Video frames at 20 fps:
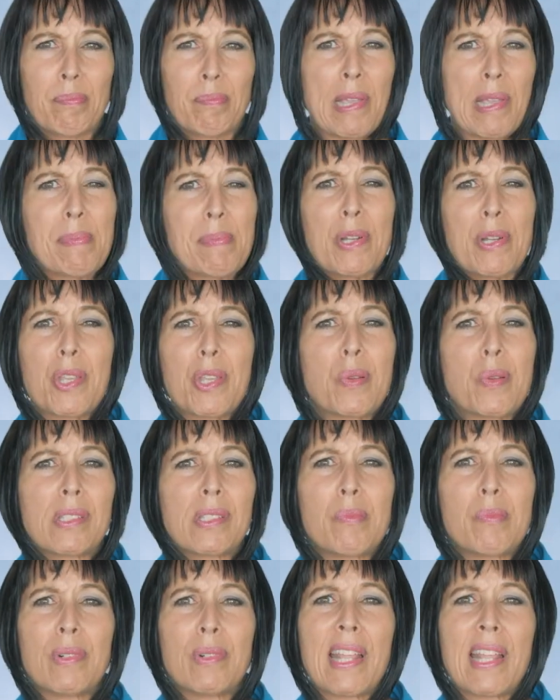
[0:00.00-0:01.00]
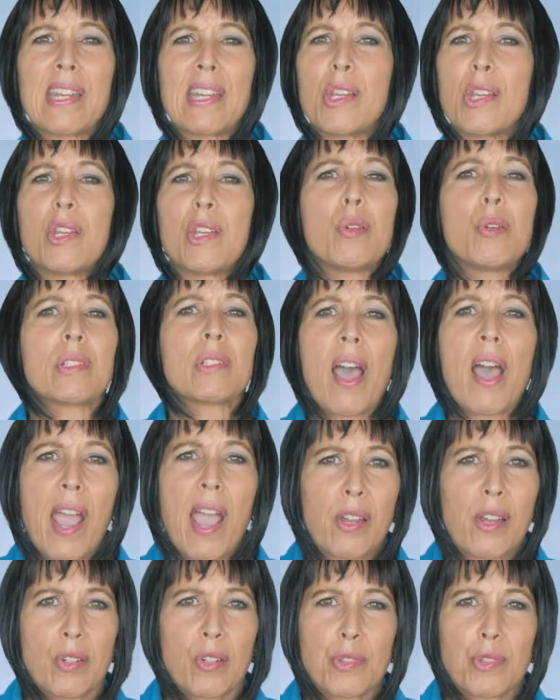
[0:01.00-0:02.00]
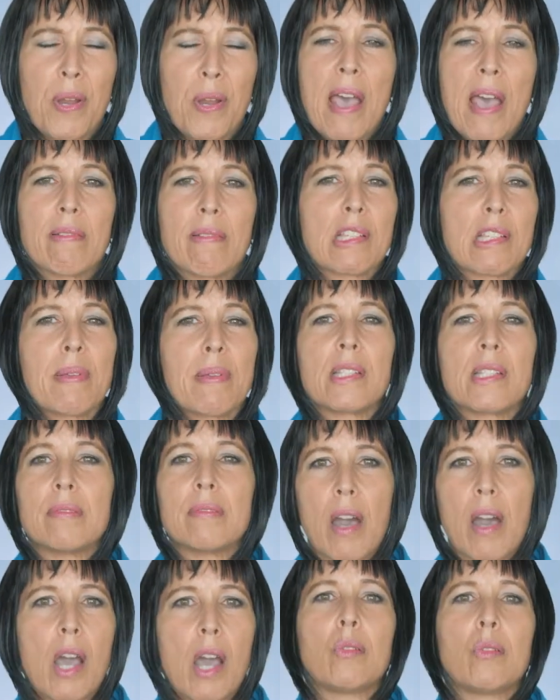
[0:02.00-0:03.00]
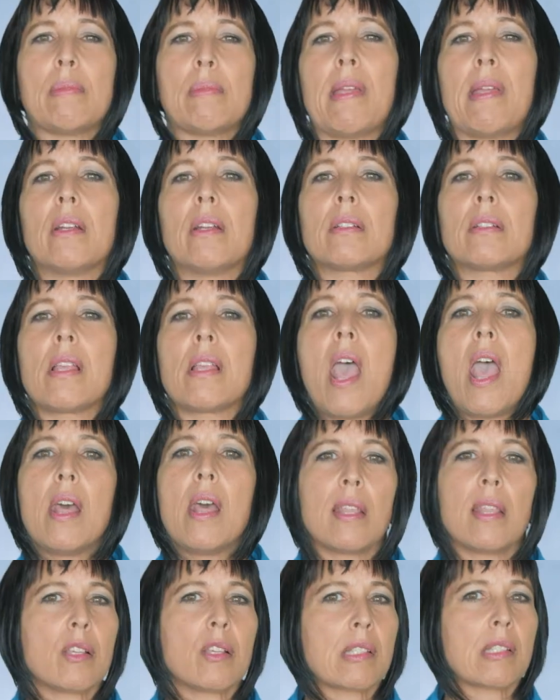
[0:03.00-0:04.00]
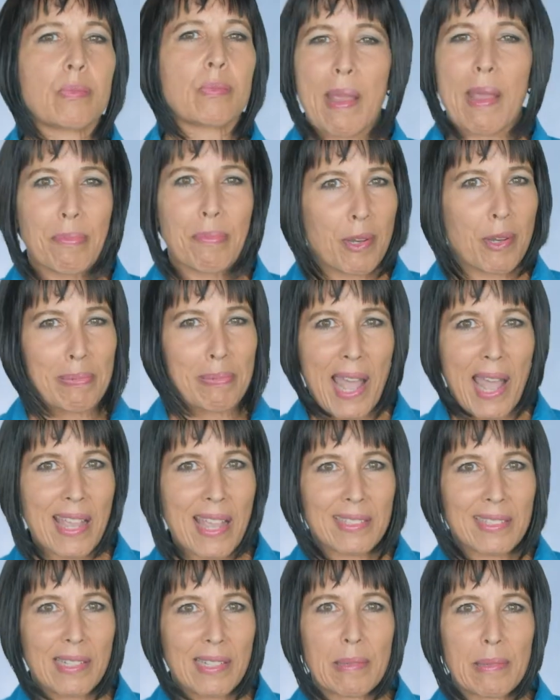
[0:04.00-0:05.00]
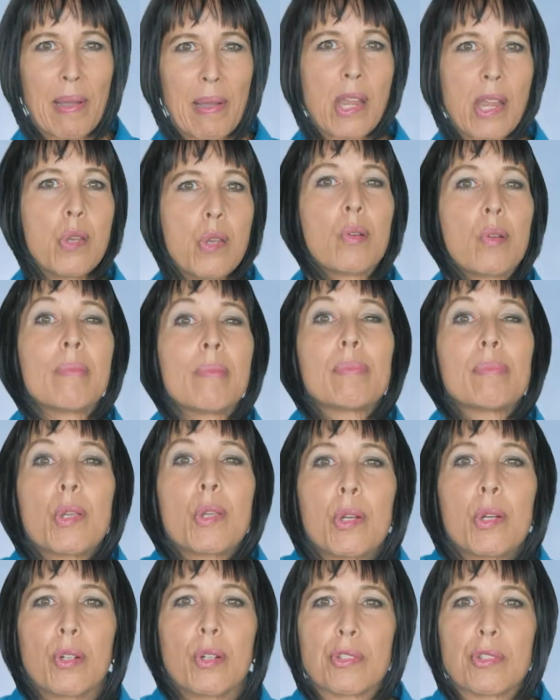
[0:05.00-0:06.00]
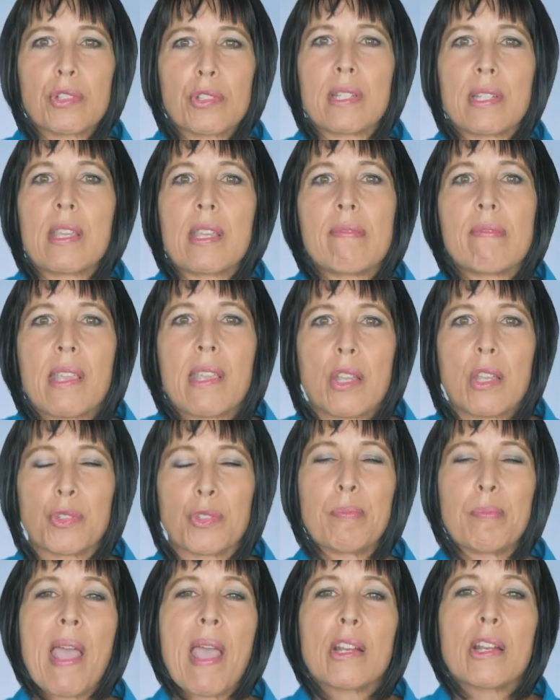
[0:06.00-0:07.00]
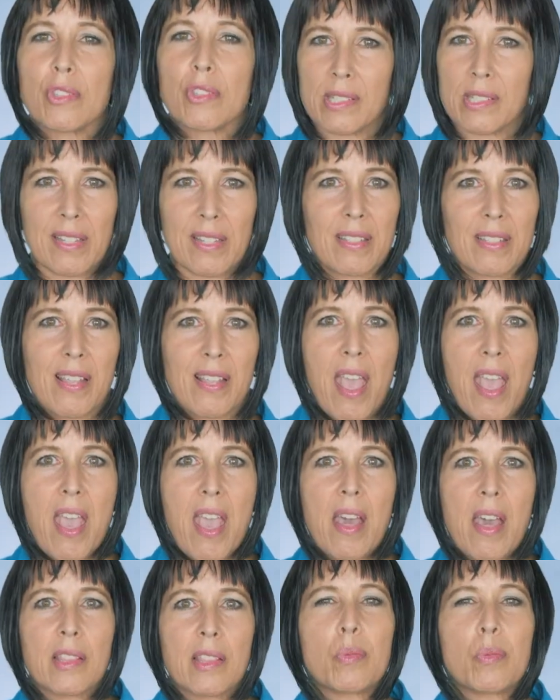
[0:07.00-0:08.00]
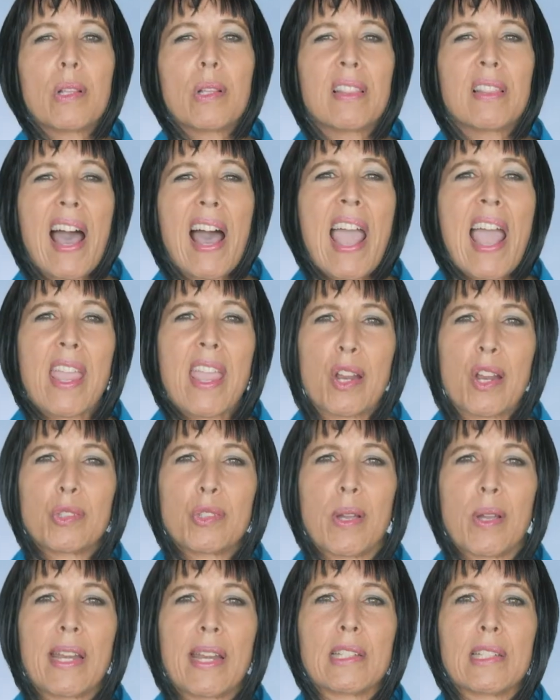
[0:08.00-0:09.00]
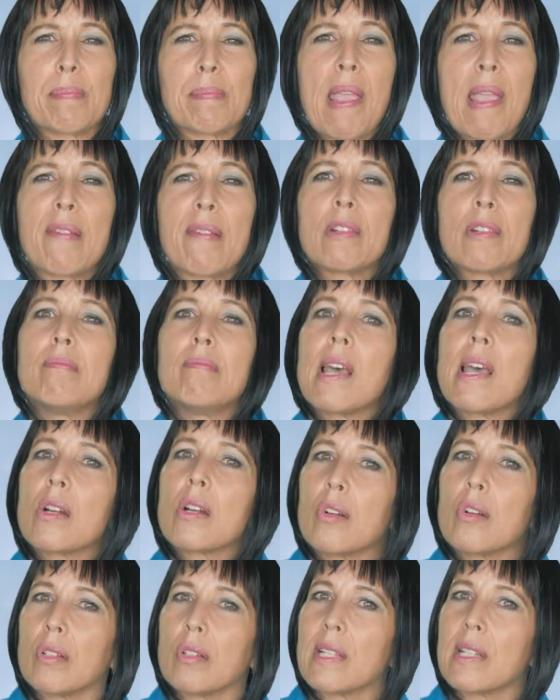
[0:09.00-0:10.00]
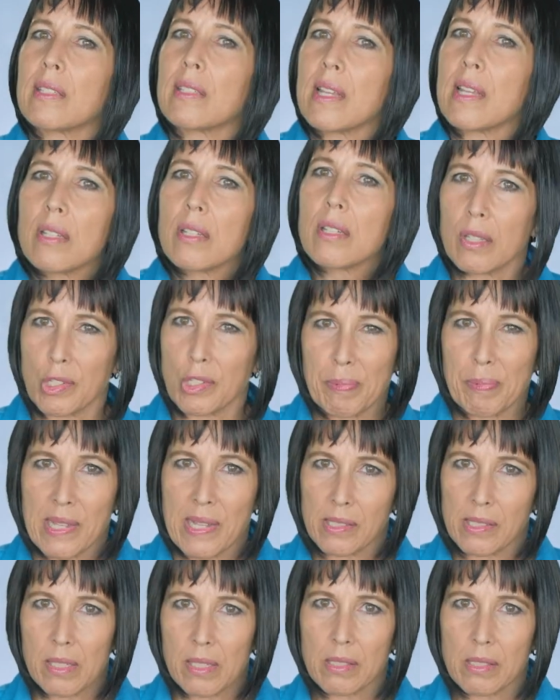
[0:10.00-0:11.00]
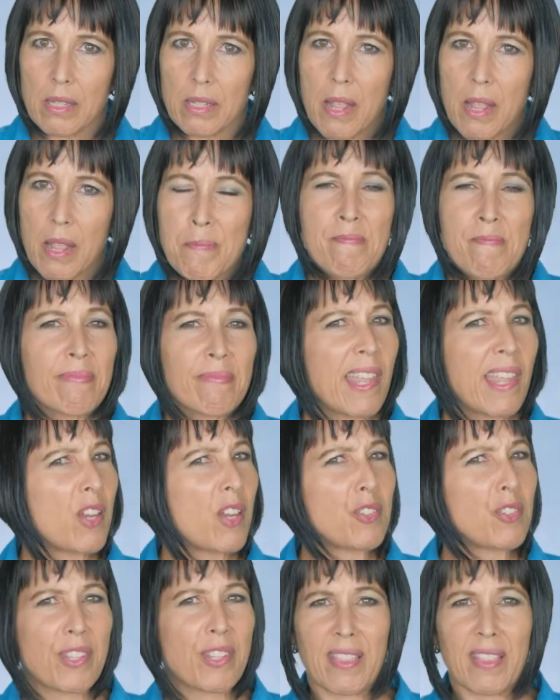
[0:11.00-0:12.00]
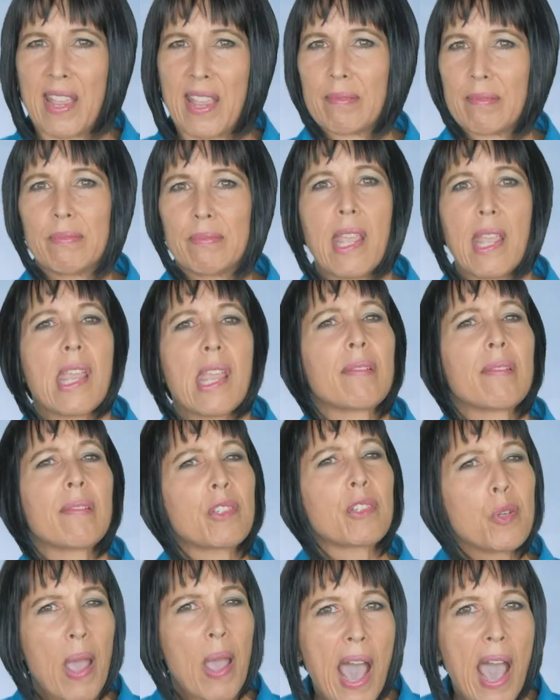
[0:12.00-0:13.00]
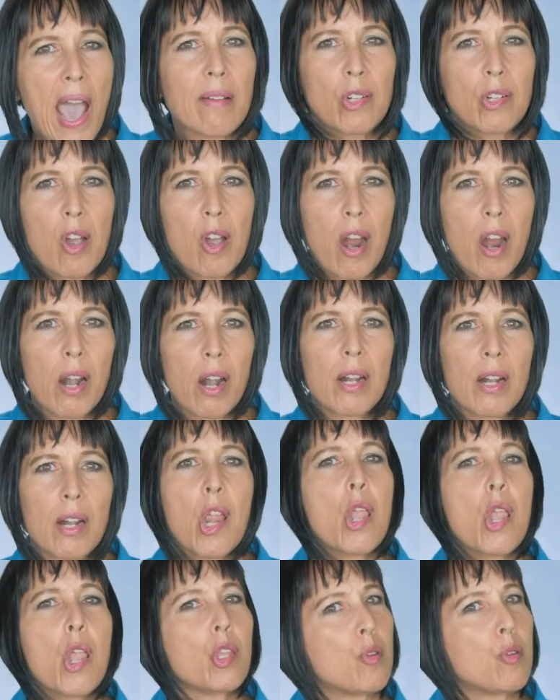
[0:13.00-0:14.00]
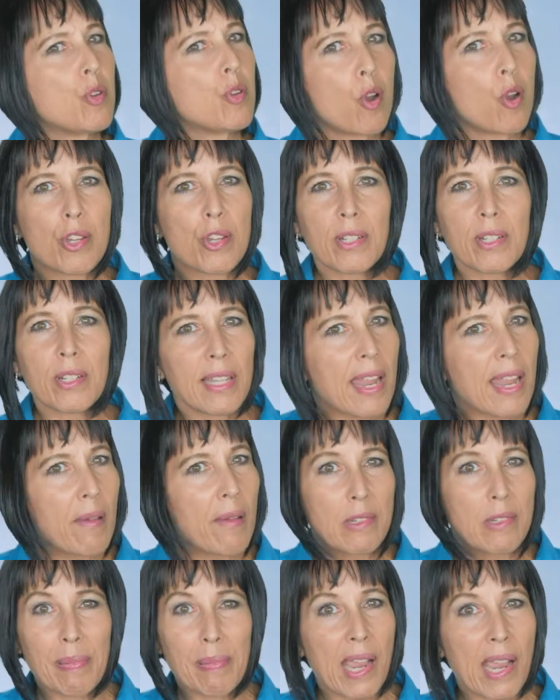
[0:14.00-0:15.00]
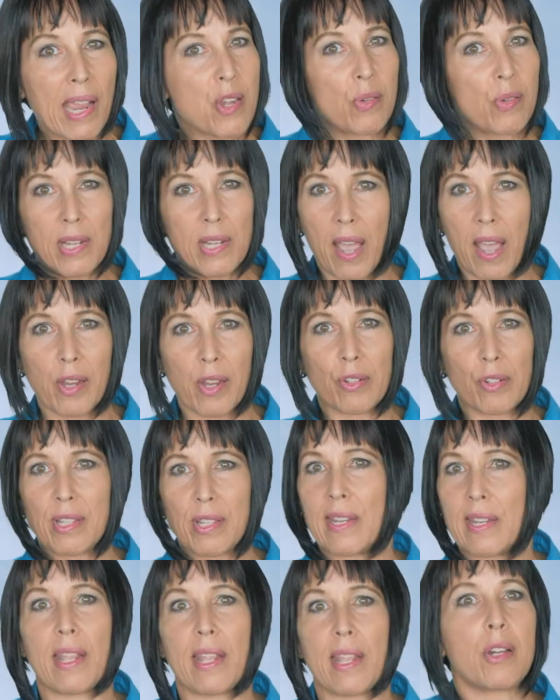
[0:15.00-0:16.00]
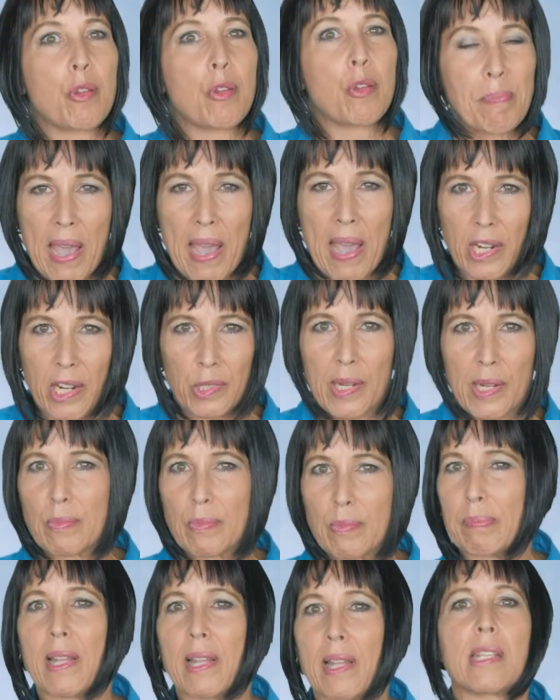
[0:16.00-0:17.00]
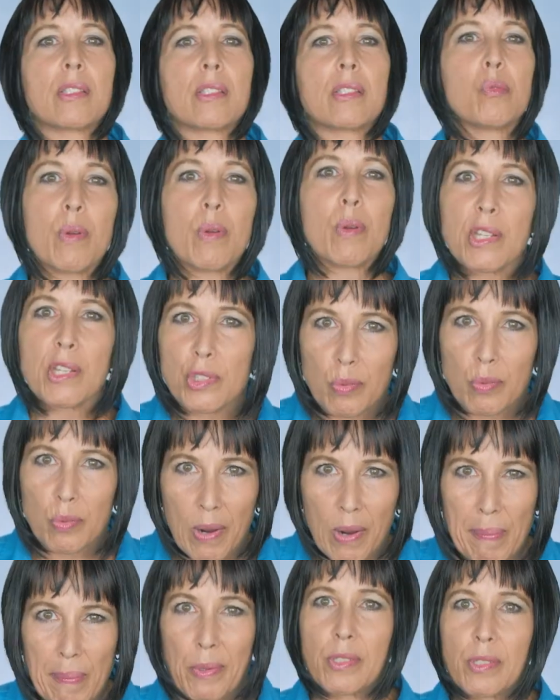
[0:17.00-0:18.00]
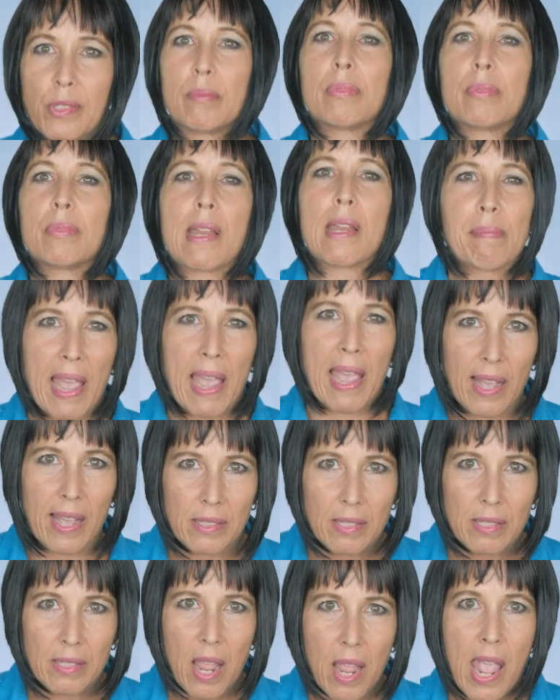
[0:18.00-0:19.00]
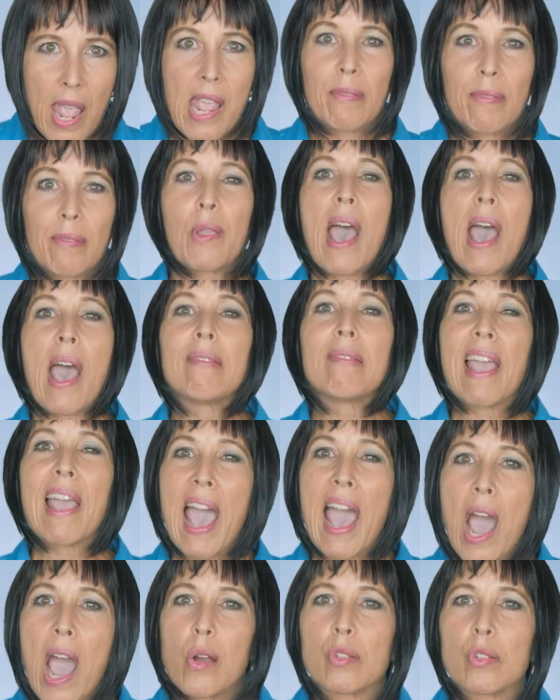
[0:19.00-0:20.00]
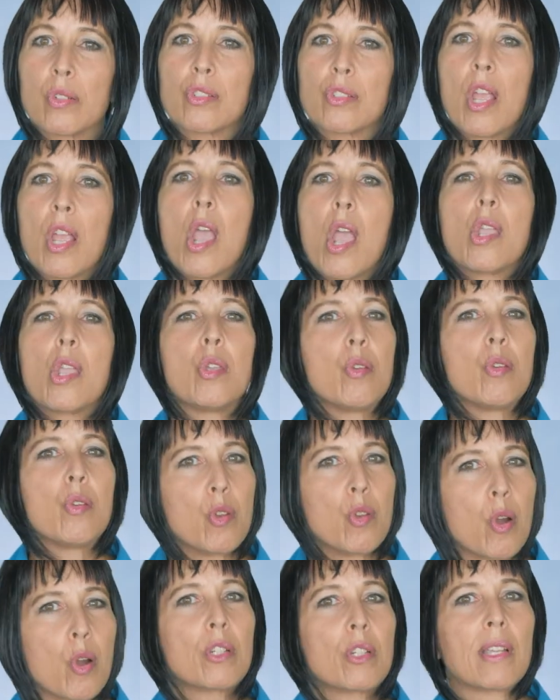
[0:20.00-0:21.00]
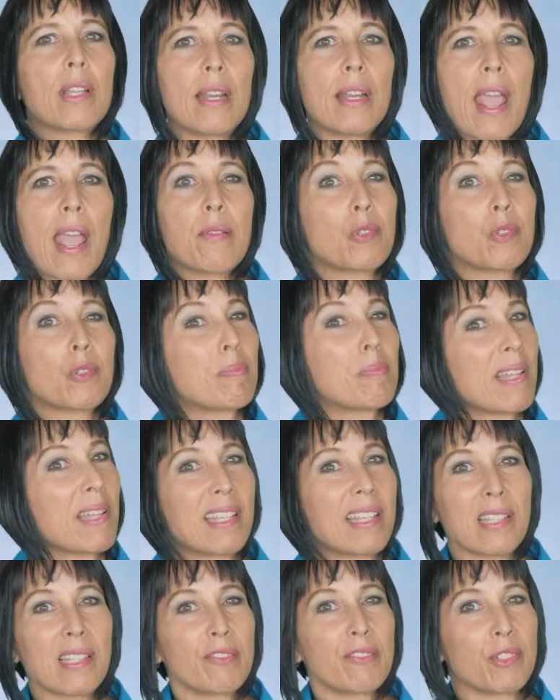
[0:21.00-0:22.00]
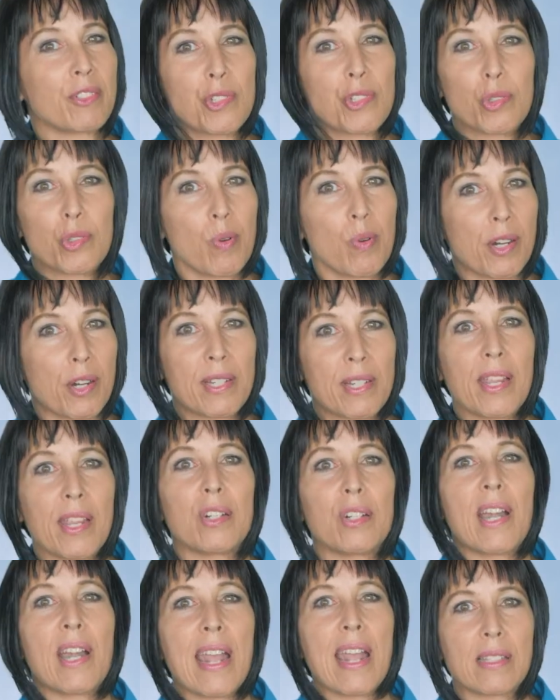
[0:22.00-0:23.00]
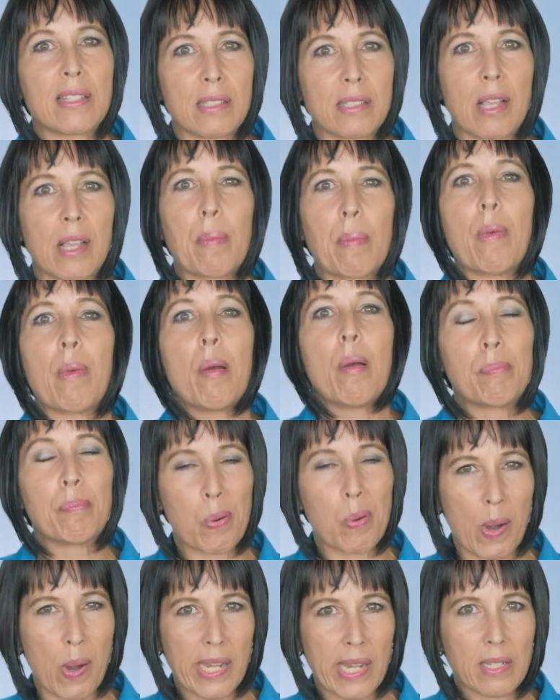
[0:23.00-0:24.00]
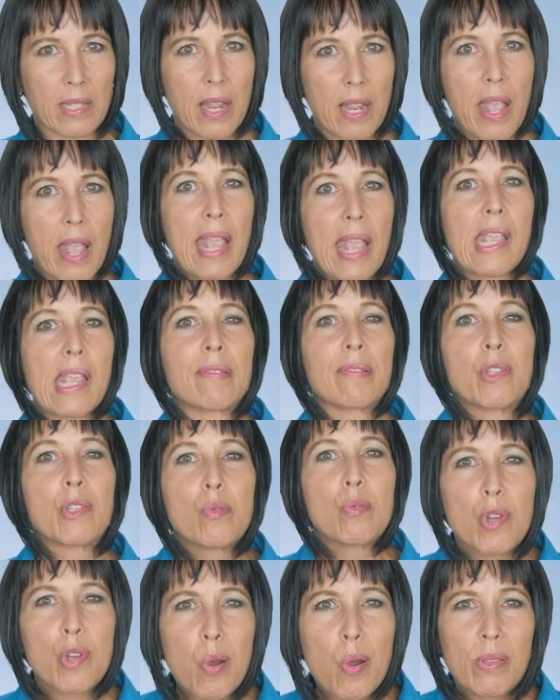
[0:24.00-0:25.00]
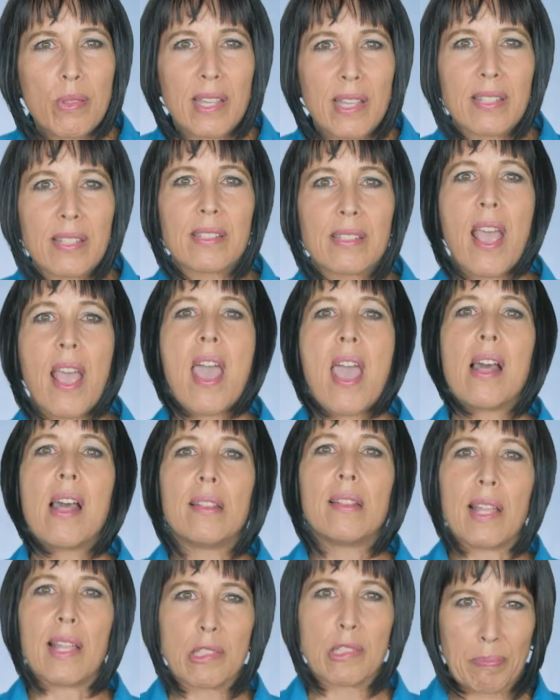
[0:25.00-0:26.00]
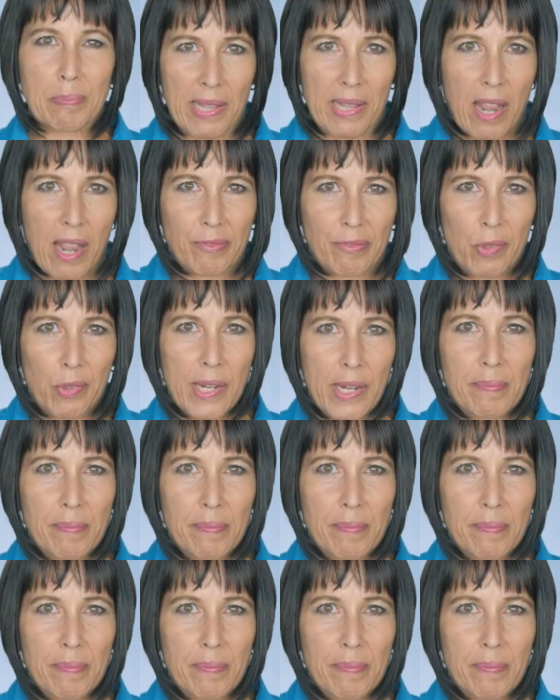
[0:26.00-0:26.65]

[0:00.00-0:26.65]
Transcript: People use them when they need new tires or have expensive auto repairs. They'll swipe their plastic to buy new computers or TVs or mattresses. They'll rely on credit to pay for medical and dental expenses. Here's the thing. If you have a car, you know you're going to have to buy new tires and get a new battery and replace the windshield wipers and brake pads. If you have a house, you know you're going to have to replace that fridge or water heater at some point. If you know this, let's plan for it.